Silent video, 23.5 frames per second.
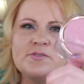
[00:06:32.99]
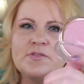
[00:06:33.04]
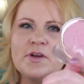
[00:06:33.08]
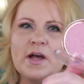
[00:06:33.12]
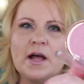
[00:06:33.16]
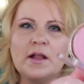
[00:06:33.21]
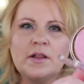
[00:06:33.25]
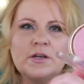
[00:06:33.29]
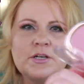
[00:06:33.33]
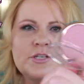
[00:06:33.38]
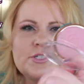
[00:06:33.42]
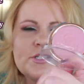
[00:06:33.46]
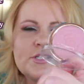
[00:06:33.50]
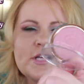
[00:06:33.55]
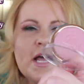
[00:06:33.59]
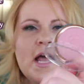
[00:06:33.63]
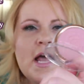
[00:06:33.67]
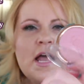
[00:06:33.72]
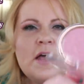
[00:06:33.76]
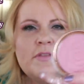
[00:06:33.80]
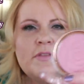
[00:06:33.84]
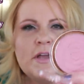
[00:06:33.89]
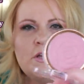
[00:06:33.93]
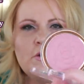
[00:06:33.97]
of colors
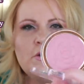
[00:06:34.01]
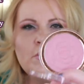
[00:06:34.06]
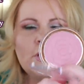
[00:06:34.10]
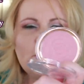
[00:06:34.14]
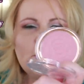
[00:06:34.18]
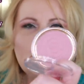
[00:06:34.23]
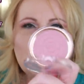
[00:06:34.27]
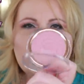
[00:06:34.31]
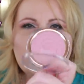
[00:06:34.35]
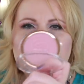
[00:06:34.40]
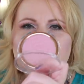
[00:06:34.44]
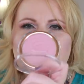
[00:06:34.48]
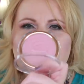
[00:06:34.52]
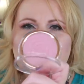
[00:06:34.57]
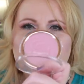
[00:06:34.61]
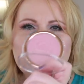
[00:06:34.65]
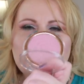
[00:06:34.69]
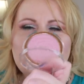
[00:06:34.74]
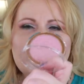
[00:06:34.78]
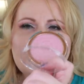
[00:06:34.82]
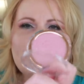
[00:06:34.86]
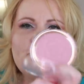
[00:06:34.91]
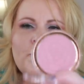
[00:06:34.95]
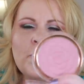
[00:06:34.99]
that you could go
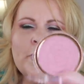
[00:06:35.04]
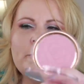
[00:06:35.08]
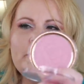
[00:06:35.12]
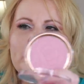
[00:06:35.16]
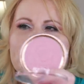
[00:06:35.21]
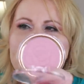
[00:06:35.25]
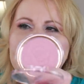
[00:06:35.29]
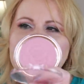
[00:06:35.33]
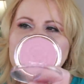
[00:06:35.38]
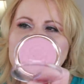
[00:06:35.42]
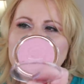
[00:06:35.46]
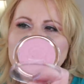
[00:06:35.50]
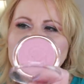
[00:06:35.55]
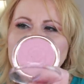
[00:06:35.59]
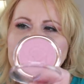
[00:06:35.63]
to. The formula is